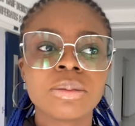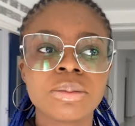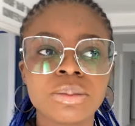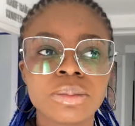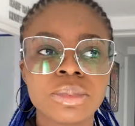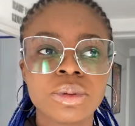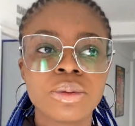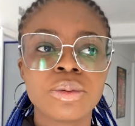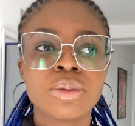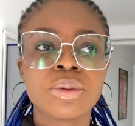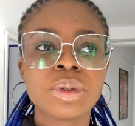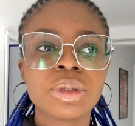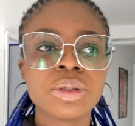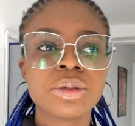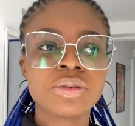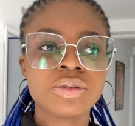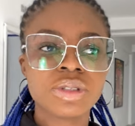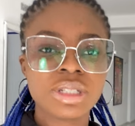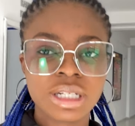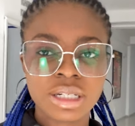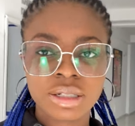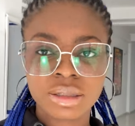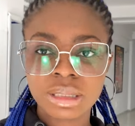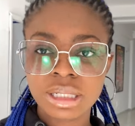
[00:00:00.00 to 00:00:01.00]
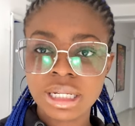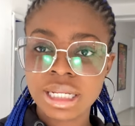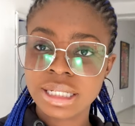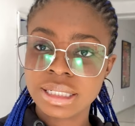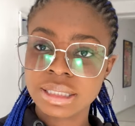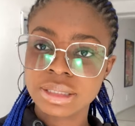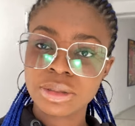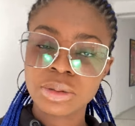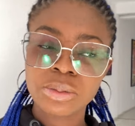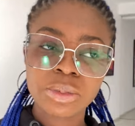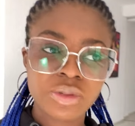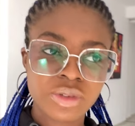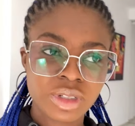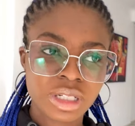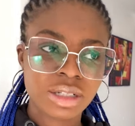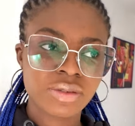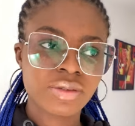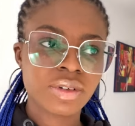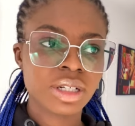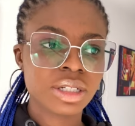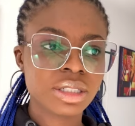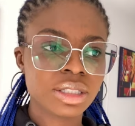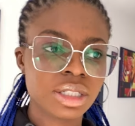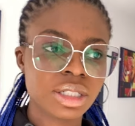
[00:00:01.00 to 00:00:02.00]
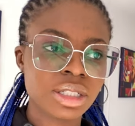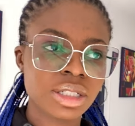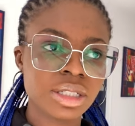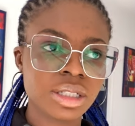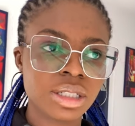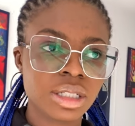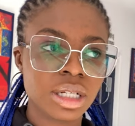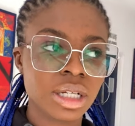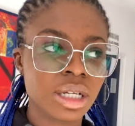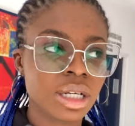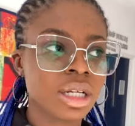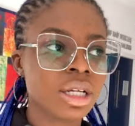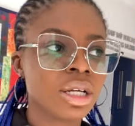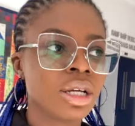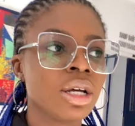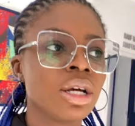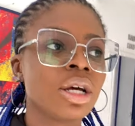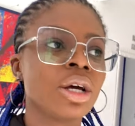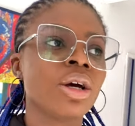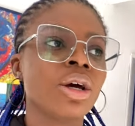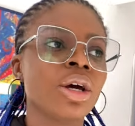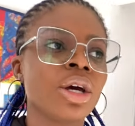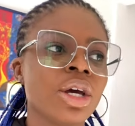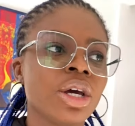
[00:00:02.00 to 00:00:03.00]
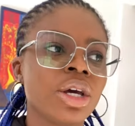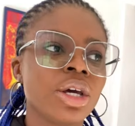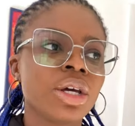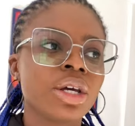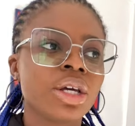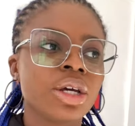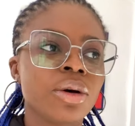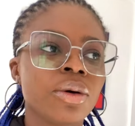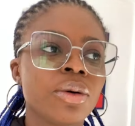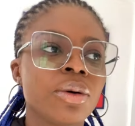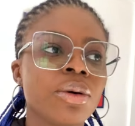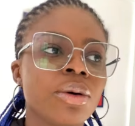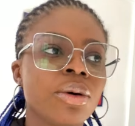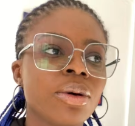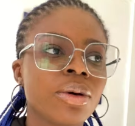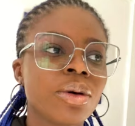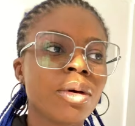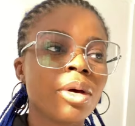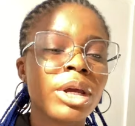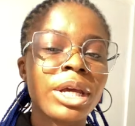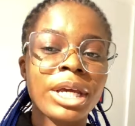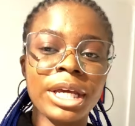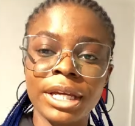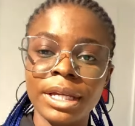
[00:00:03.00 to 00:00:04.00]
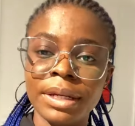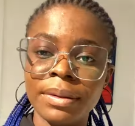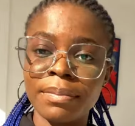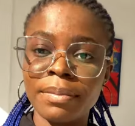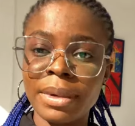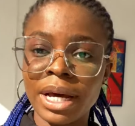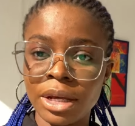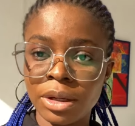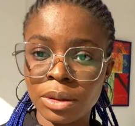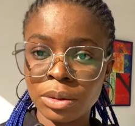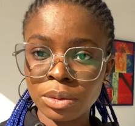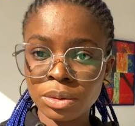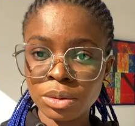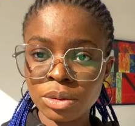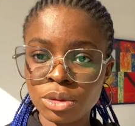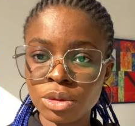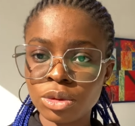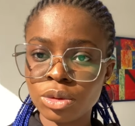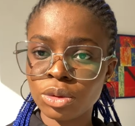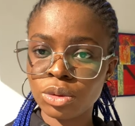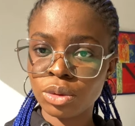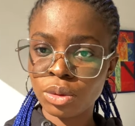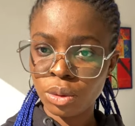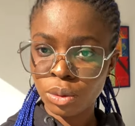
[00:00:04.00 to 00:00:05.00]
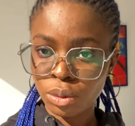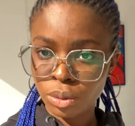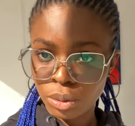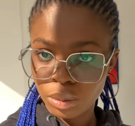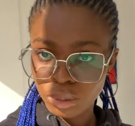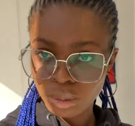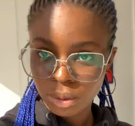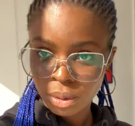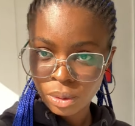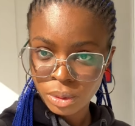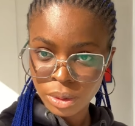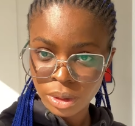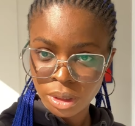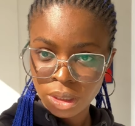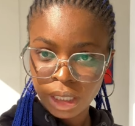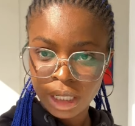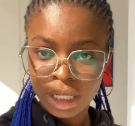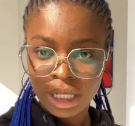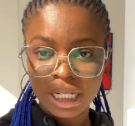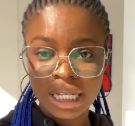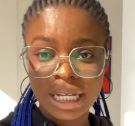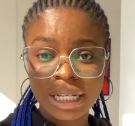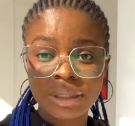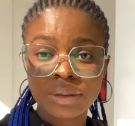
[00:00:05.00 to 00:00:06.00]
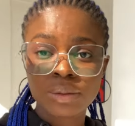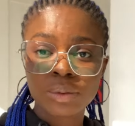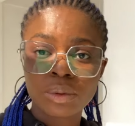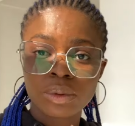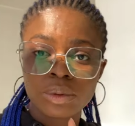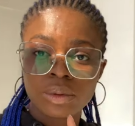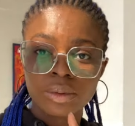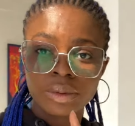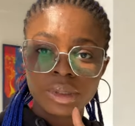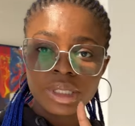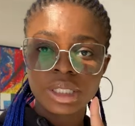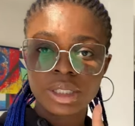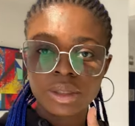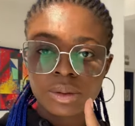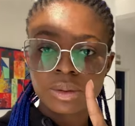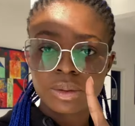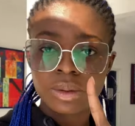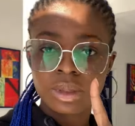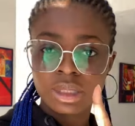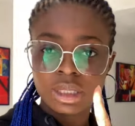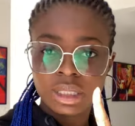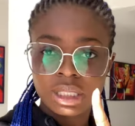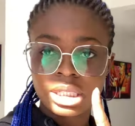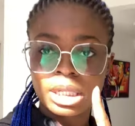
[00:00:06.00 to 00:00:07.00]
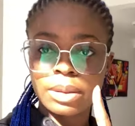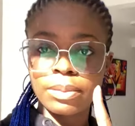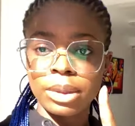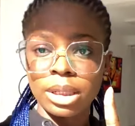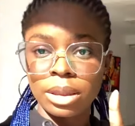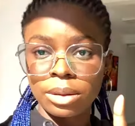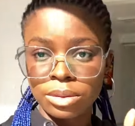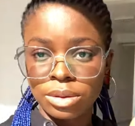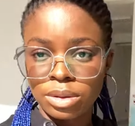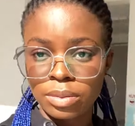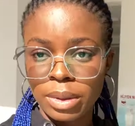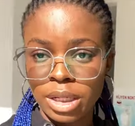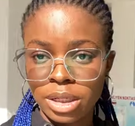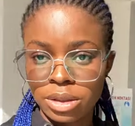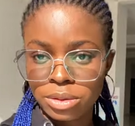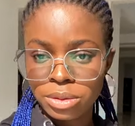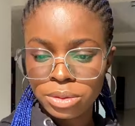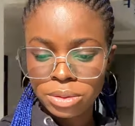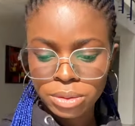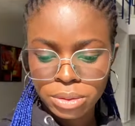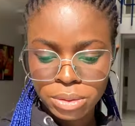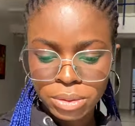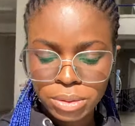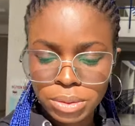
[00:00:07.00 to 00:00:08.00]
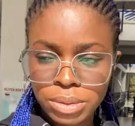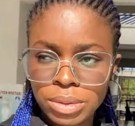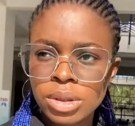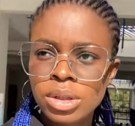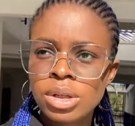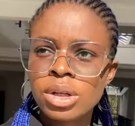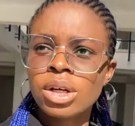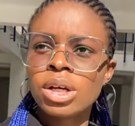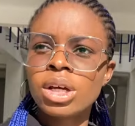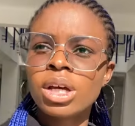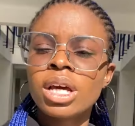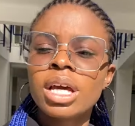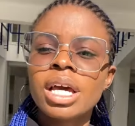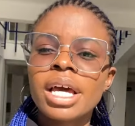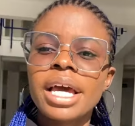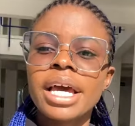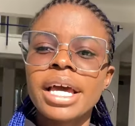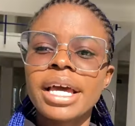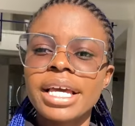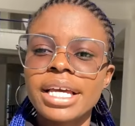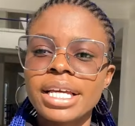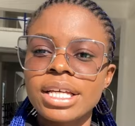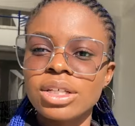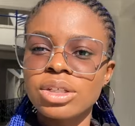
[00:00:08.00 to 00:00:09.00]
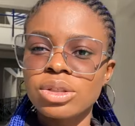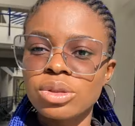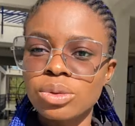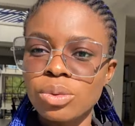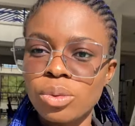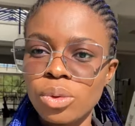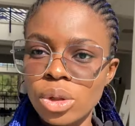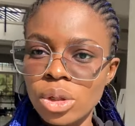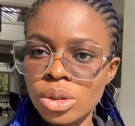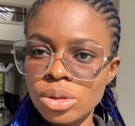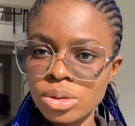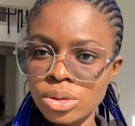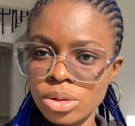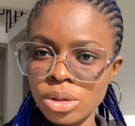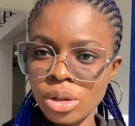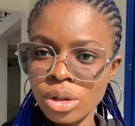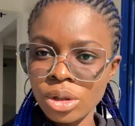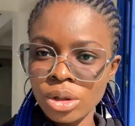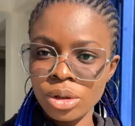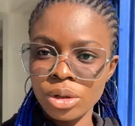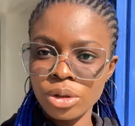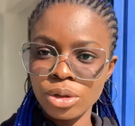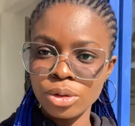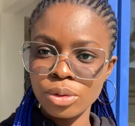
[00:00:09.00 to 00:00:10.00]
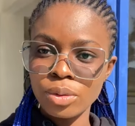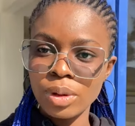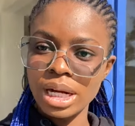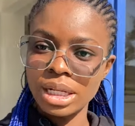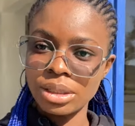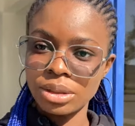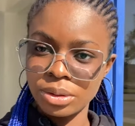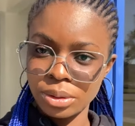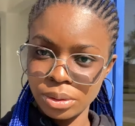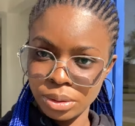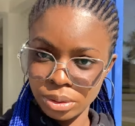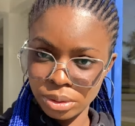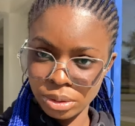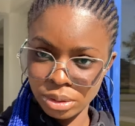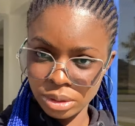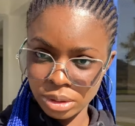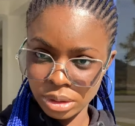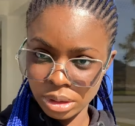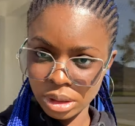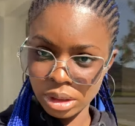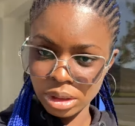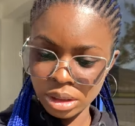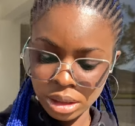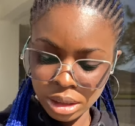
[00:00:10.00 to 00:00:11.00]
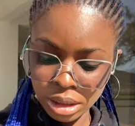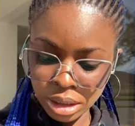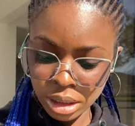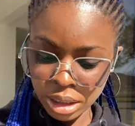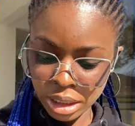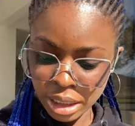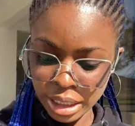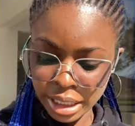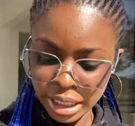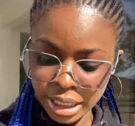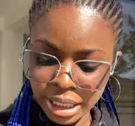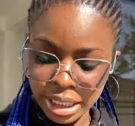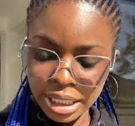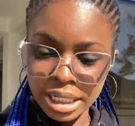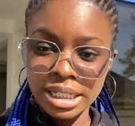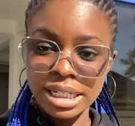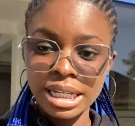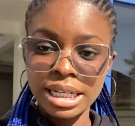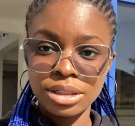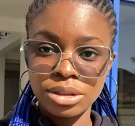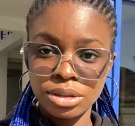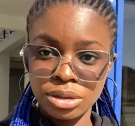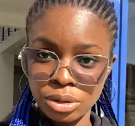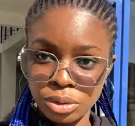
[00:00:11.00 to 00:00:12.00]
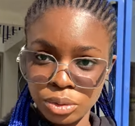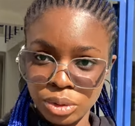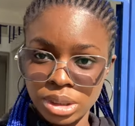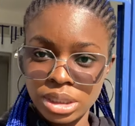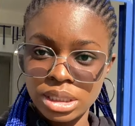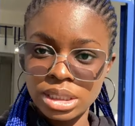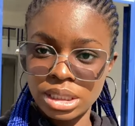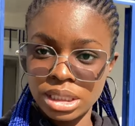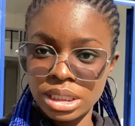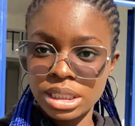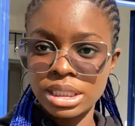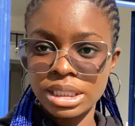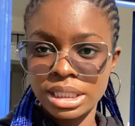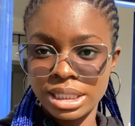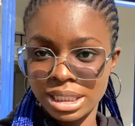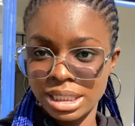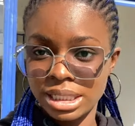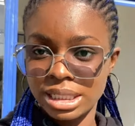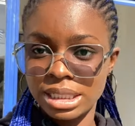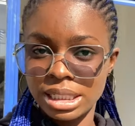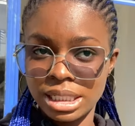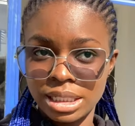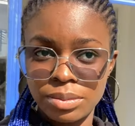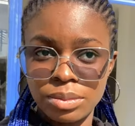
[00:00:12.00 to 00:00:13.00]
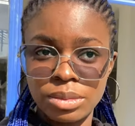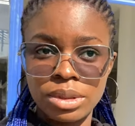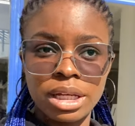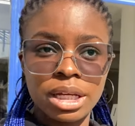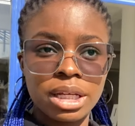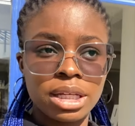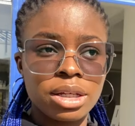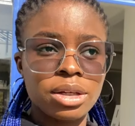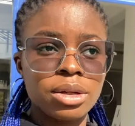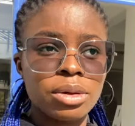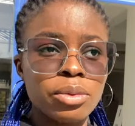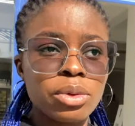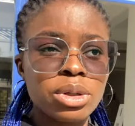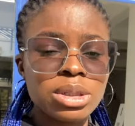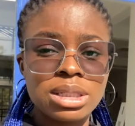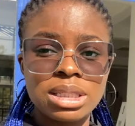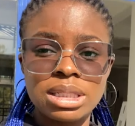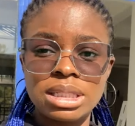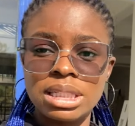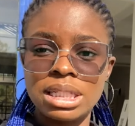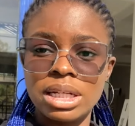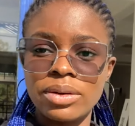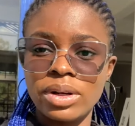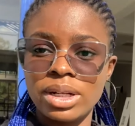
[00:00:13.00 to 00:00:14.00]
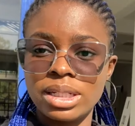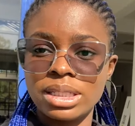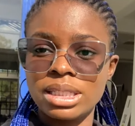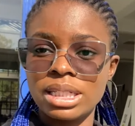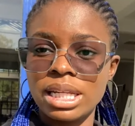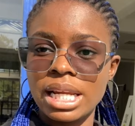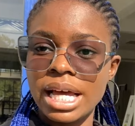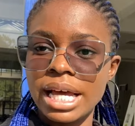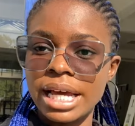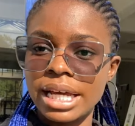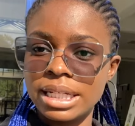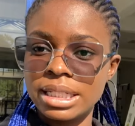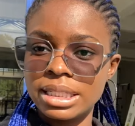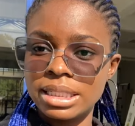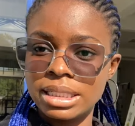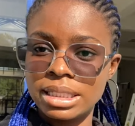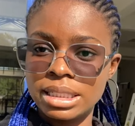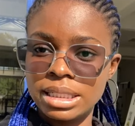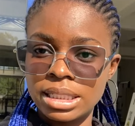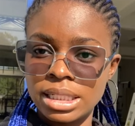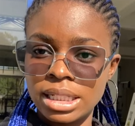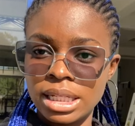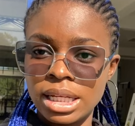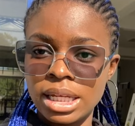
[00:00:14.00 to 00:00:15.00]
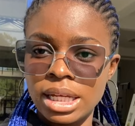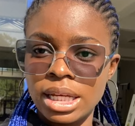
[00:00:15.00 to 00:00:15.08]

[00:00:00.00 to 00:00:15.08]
But one of the, like, some of the advantages are, in my own school, that's one really good thing about my school, is what you are taught that you will see in the exam, like what is in our slides,